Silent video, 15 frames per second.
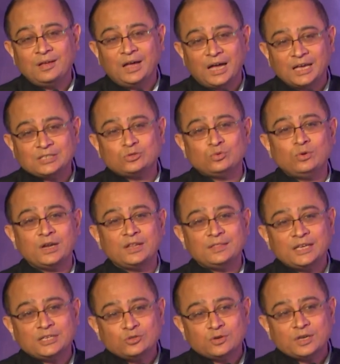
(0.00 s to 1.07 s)
us who are in
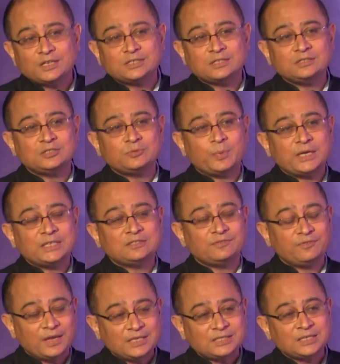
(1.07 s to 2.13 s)
the education space
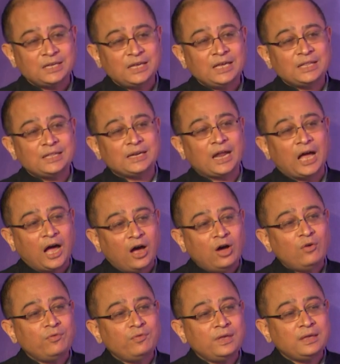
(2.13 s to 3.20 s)
face, that
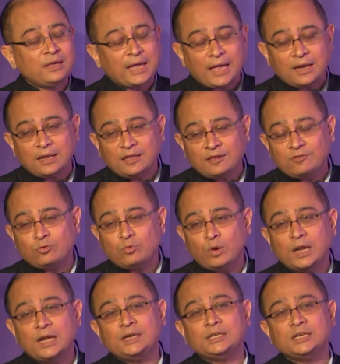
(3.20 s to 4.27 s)
how we can give
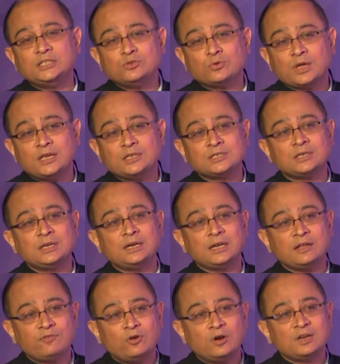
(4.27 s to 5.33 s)
quality education at
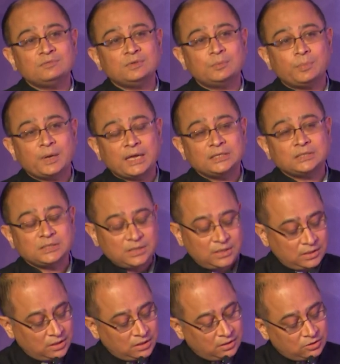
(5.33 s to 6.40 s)
affordable price
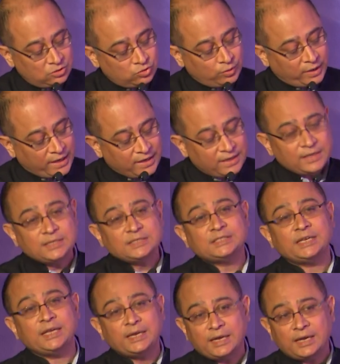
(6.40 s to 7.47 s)
to Indians
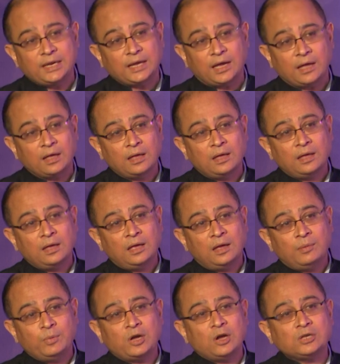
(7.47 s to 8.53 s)
in India.
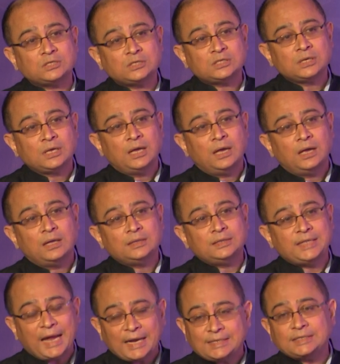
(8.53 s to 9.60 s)
Because
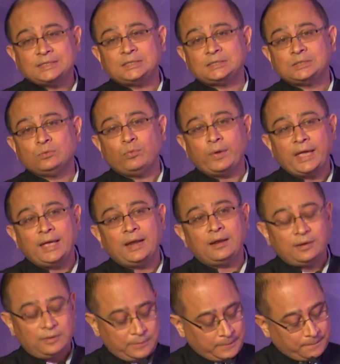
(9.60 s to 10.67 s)
that is where
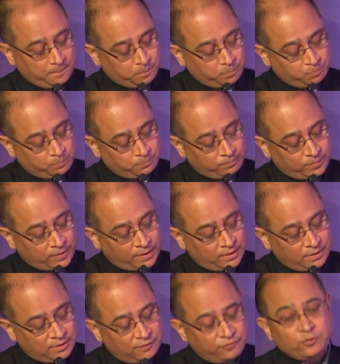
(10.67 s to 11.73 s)

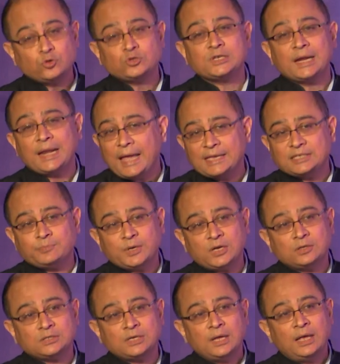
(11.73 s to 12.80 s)
the future lies.
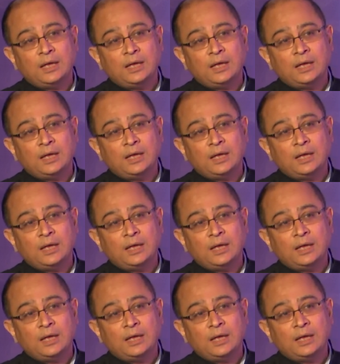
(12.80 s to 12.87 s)
Because